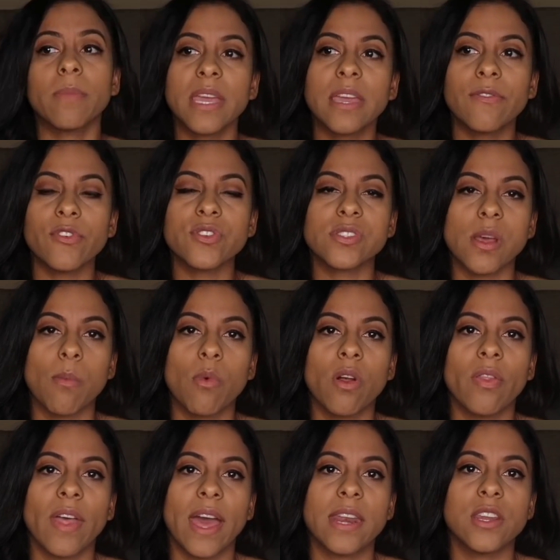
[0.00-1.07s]
me, for
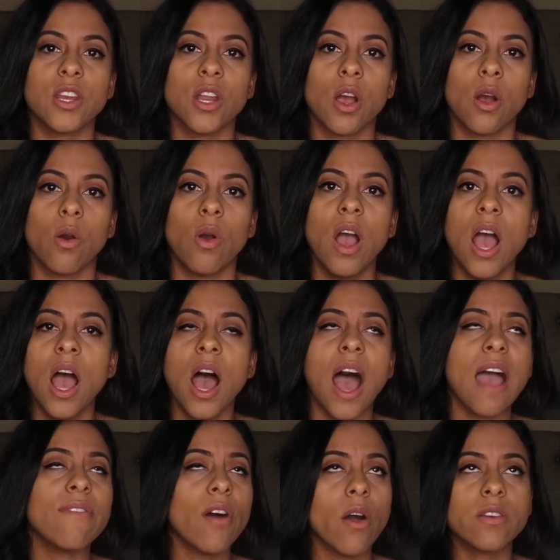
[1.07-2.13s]
someone that, you know,
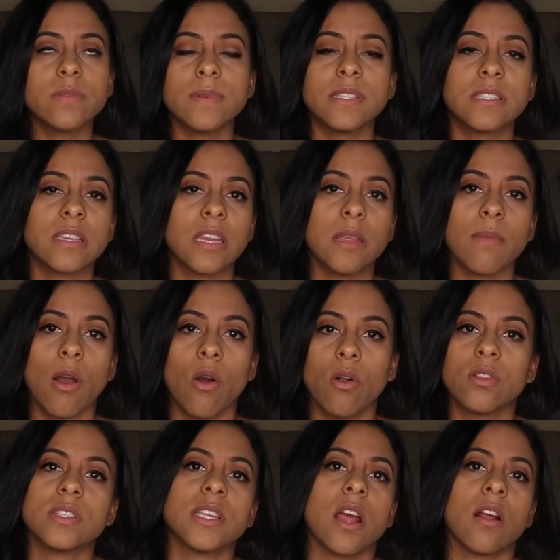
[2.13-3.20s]
I've always been skinny my
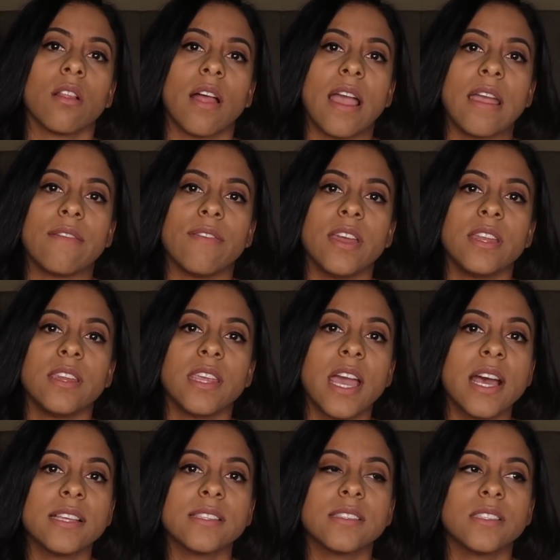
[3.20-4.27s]
whole entire life, and
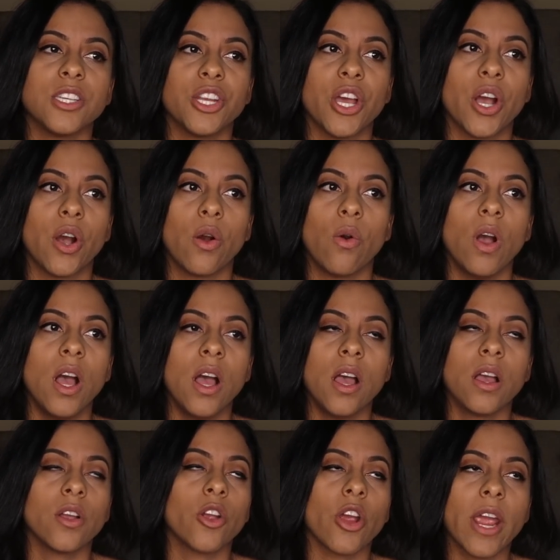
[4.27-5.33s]
yes, you know,
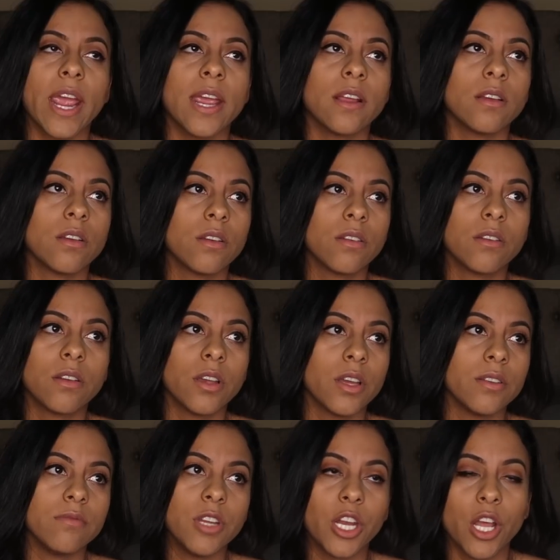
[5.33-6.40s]
great,
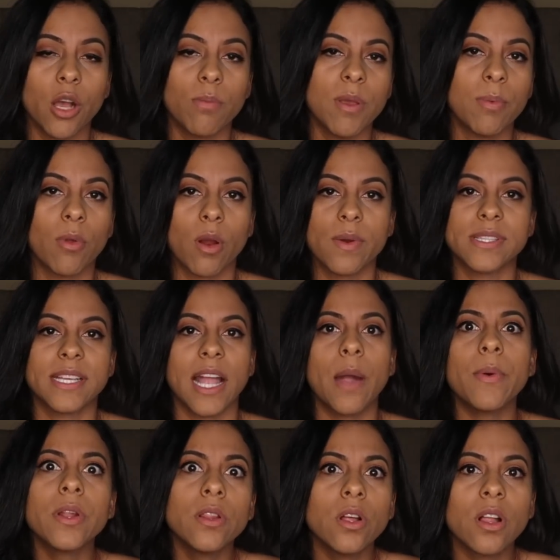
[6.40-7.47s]
good, you know, people are always like,
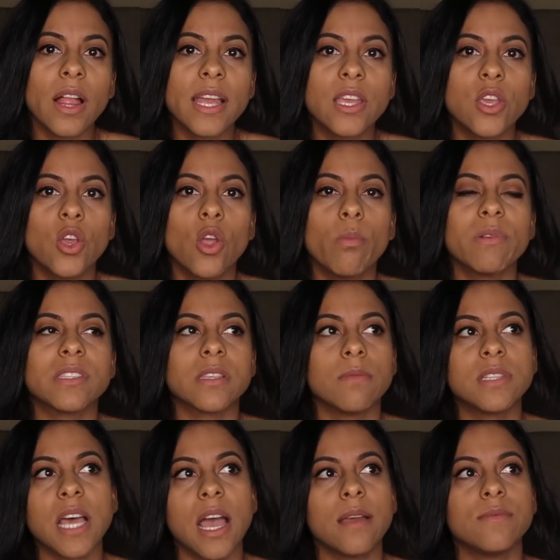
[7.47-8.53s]
I want to look like you, but
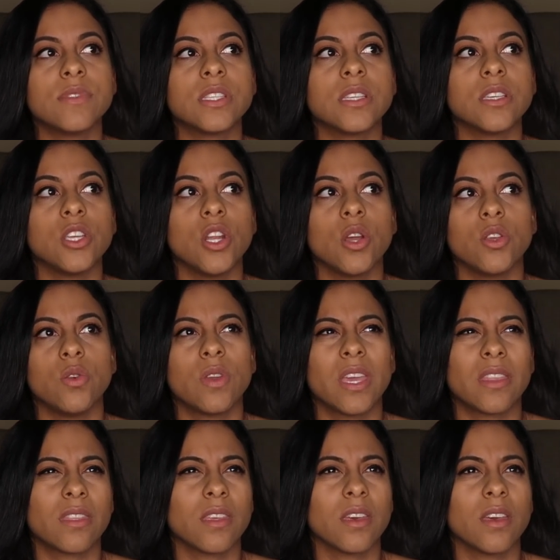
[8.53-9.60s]
sometimes, you know, you
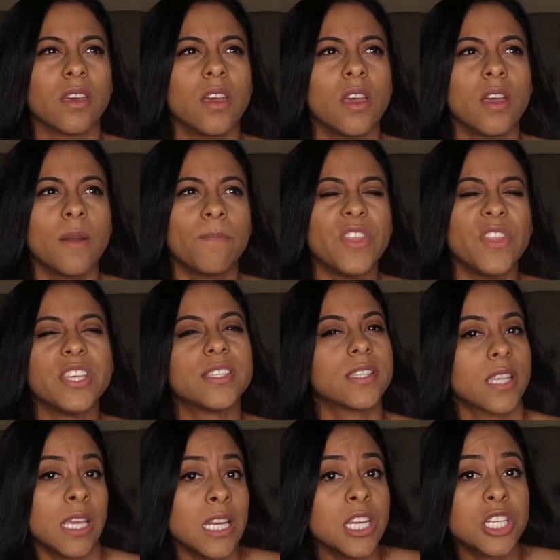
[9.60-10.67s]
get the
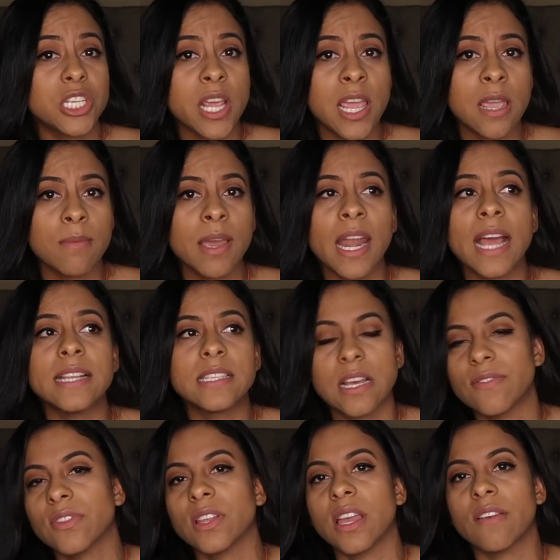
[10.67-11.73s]
skinny shame, and I
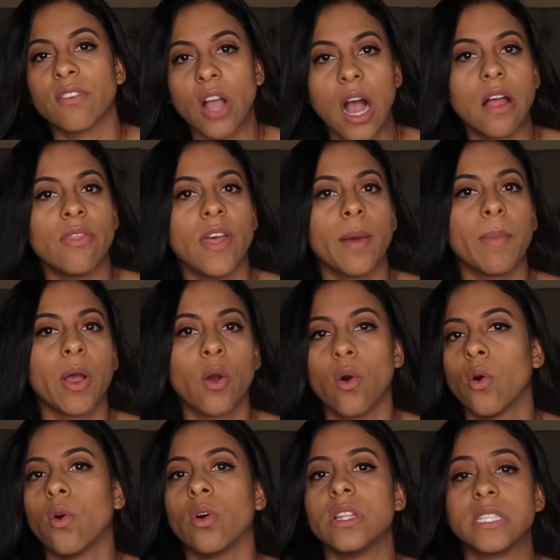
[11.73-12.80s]
definitely have gotten that my
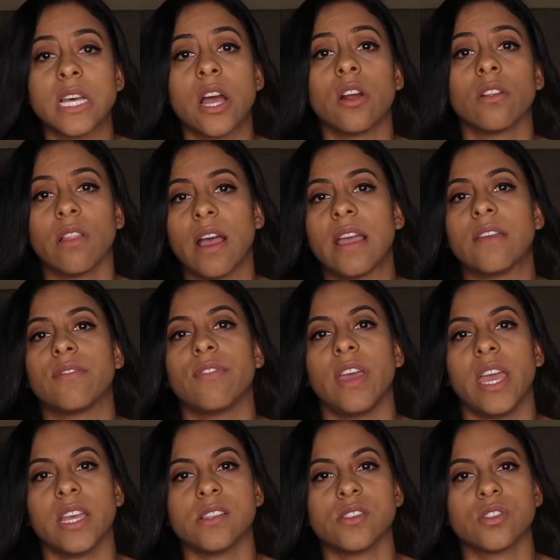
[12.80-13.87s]
whole entire life.
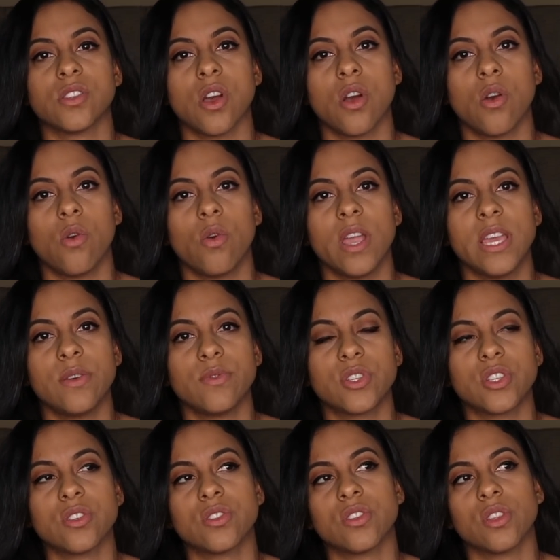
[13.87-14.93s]
And so it
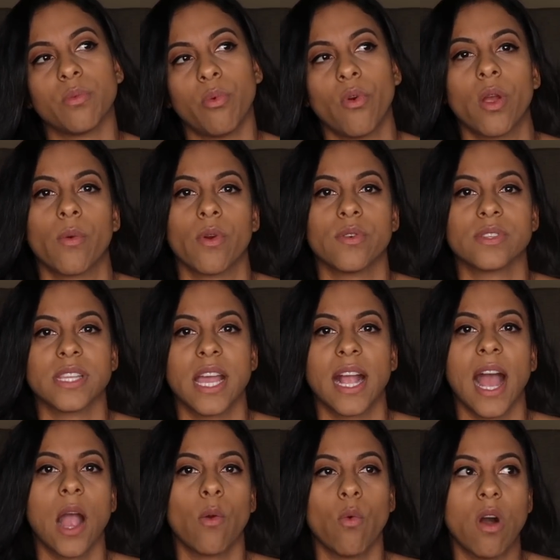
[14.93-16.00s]
was just to the point where I was
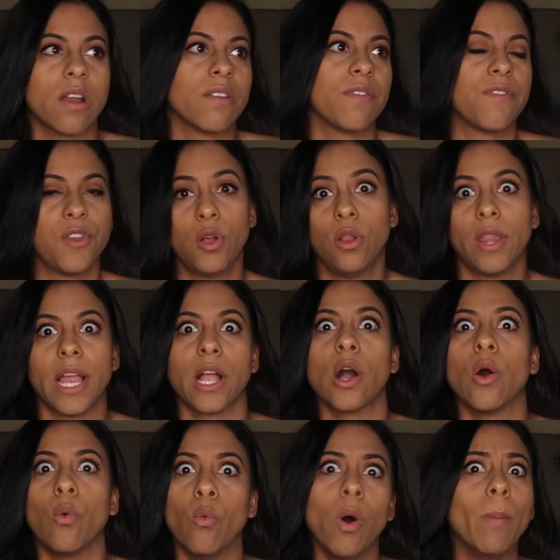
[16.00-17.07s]
like, I want to feel like
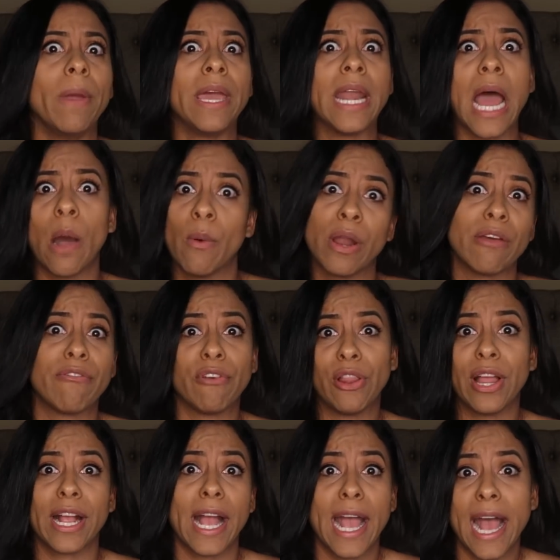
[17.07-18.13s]
a woman, I want to feel
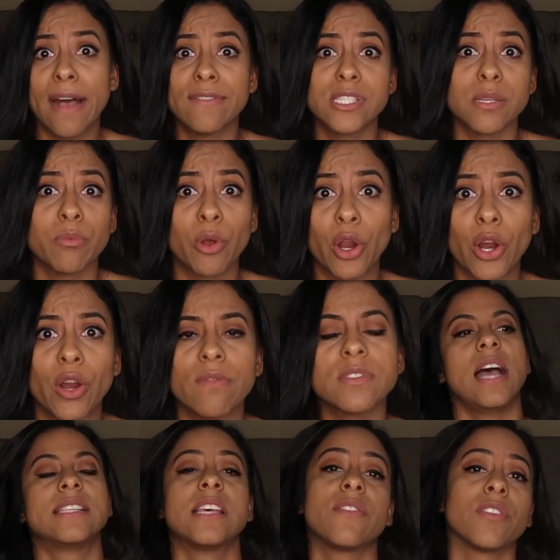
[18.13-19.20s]
like I have some
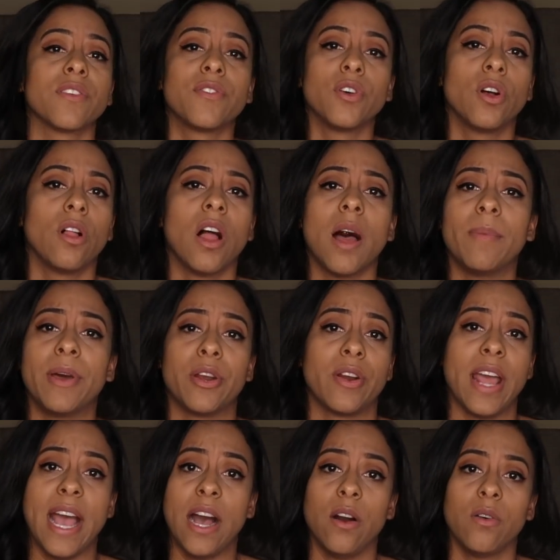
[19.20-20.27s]
curves. I definitely feel a lot better
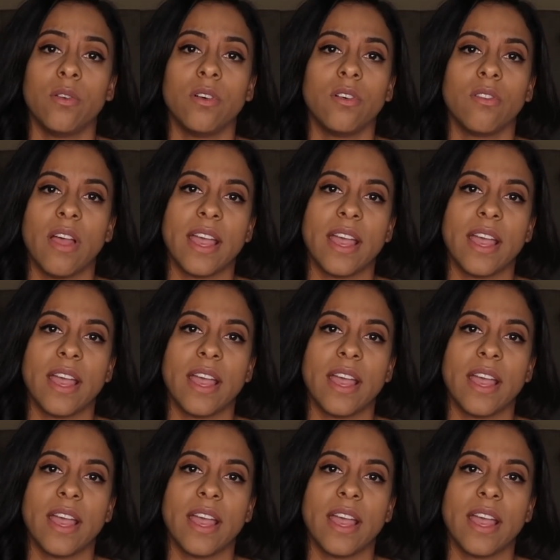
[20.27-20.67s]
now.